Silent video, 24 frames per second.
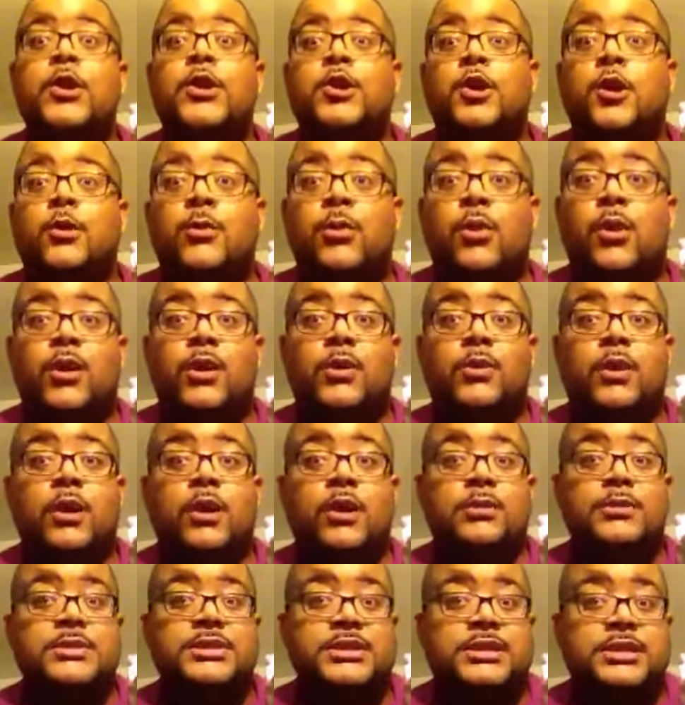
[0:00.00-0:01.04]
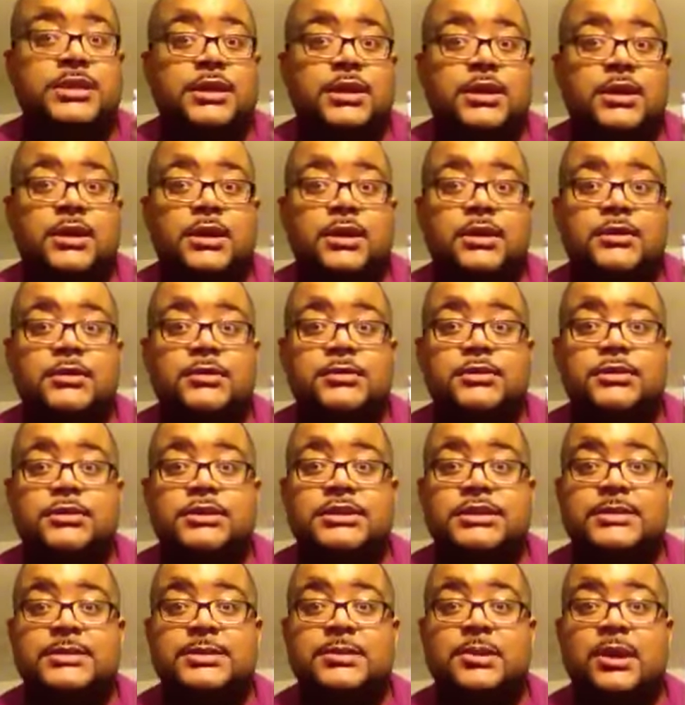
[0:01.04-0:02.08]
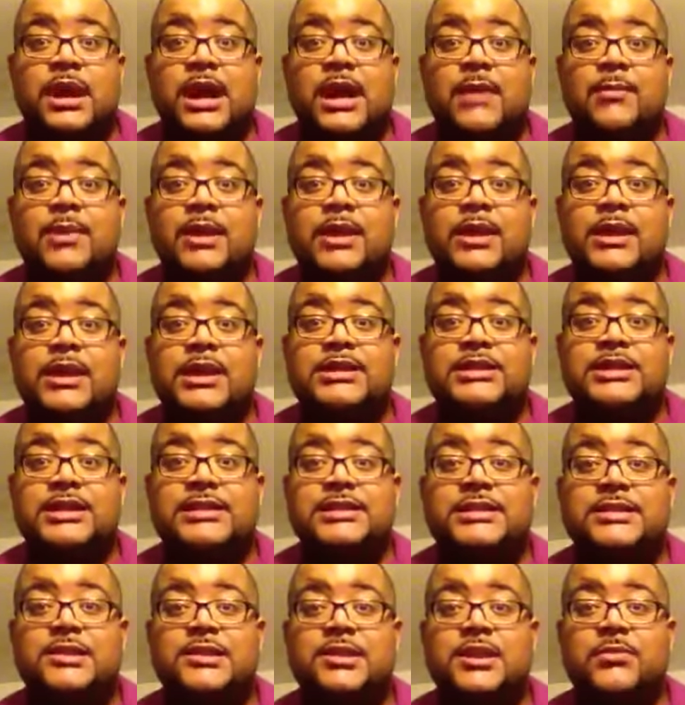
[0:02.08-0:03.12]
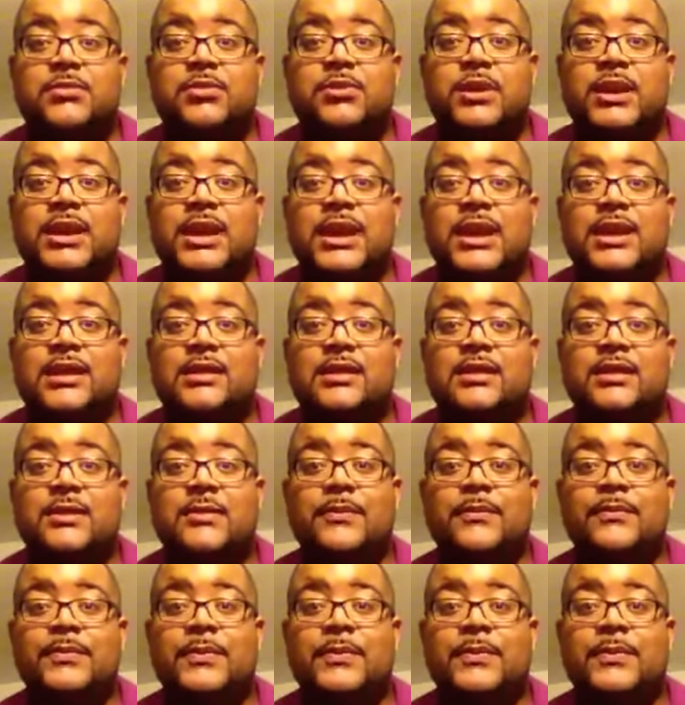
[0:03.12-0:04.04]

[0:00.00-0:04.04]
You're more than welcome to um, subscribe and get a chance to know your boy Kenneth.